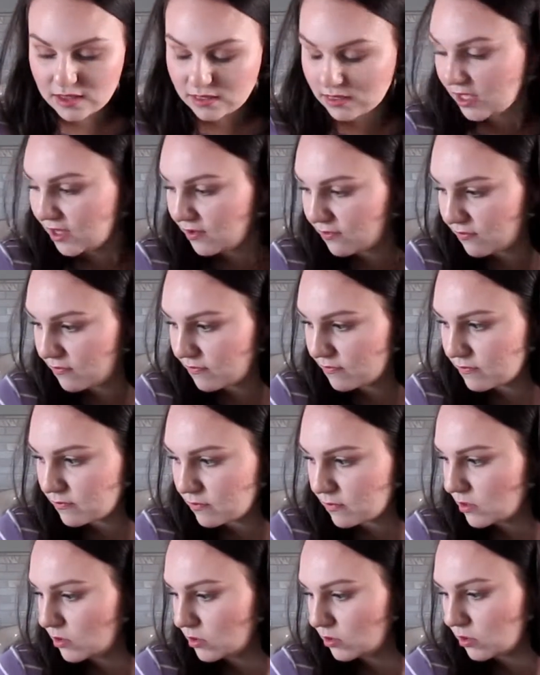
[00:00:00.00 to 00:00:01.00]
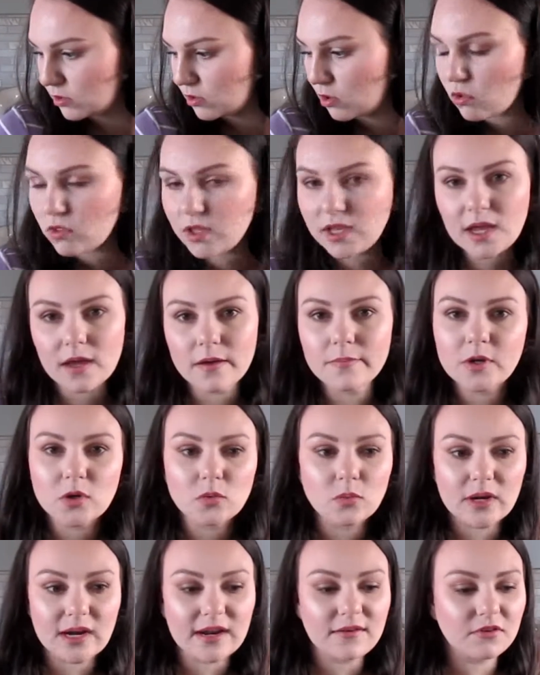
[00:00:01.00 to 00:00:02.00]
like linoleum or
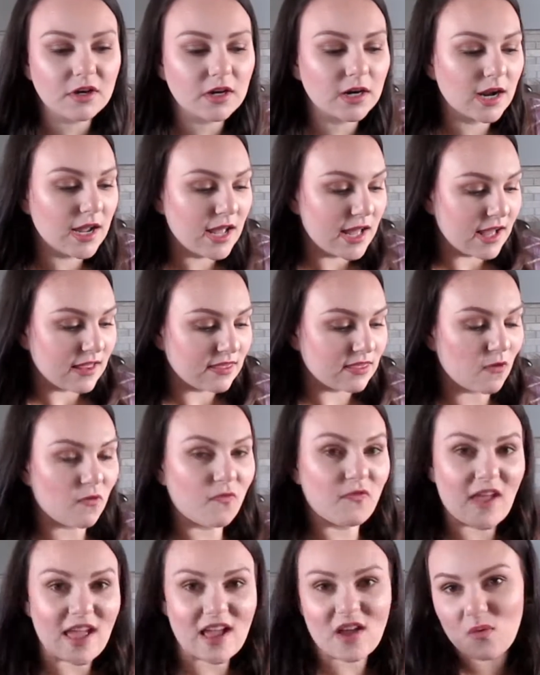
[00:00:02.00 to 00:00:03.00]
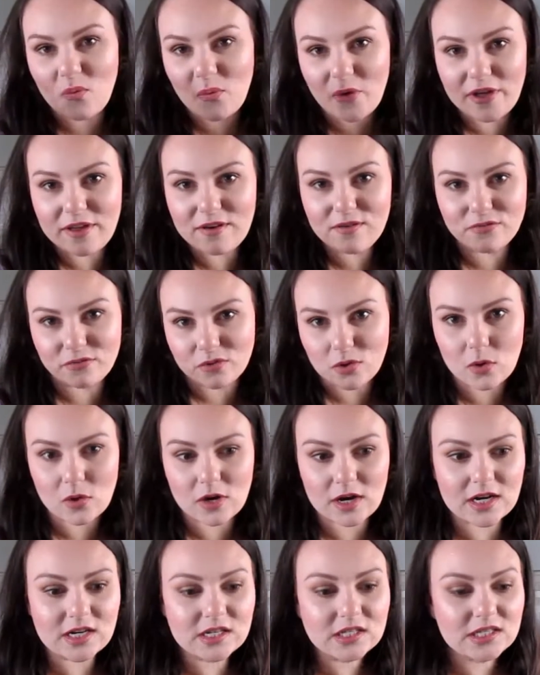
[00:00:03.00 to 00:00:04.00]
whatever, the fake wood
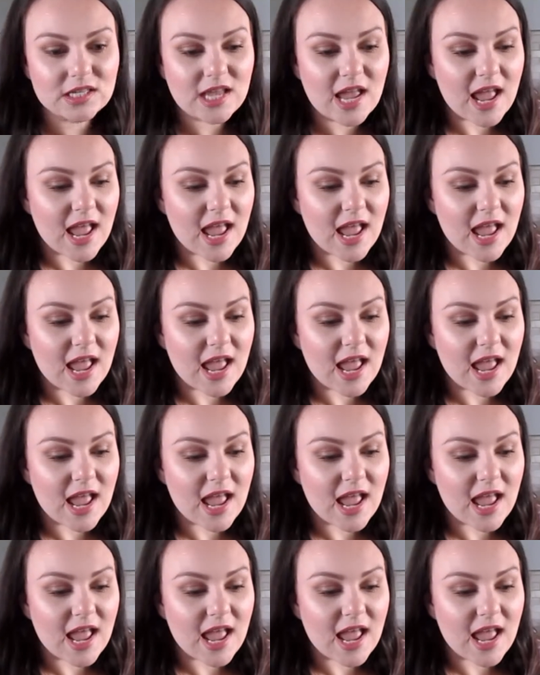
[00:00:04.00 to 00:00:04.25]
floors,